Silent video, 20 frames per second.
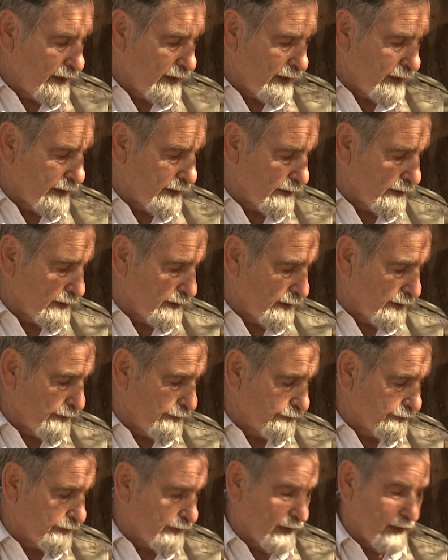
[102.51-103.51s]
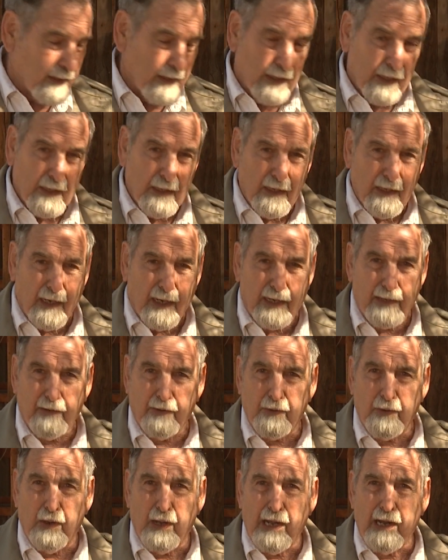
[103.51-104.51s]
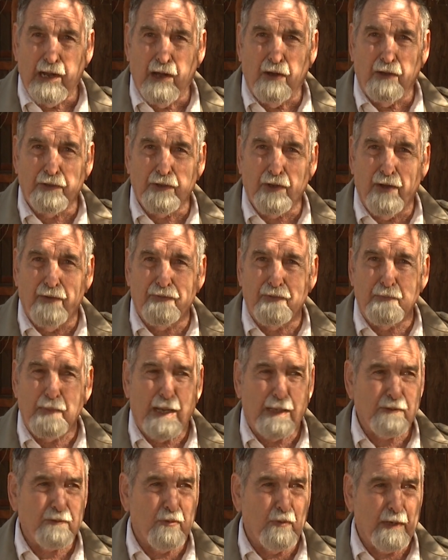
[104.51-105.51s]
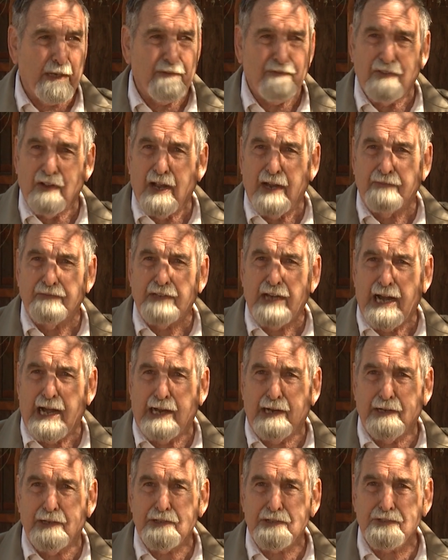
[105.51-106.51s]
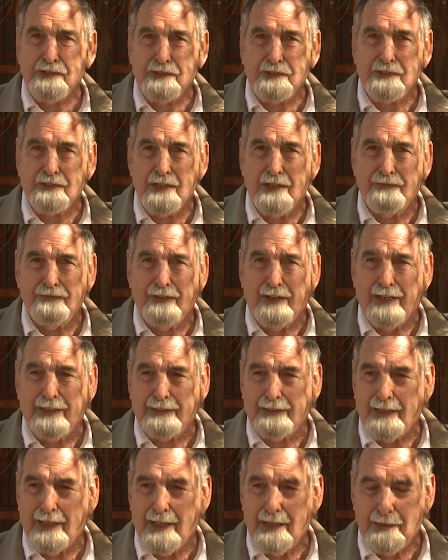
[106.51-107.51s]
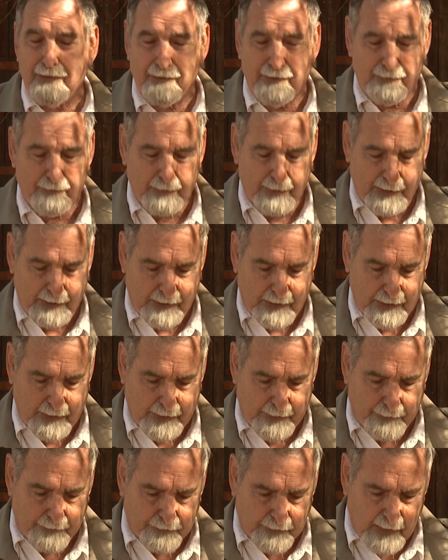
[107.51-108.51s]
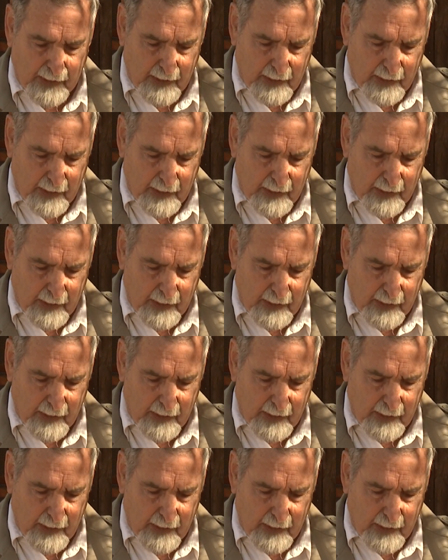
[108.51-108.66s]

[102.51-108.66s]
And um, I don't know, I hauled off about twenty-five tires and stuff like that. But um,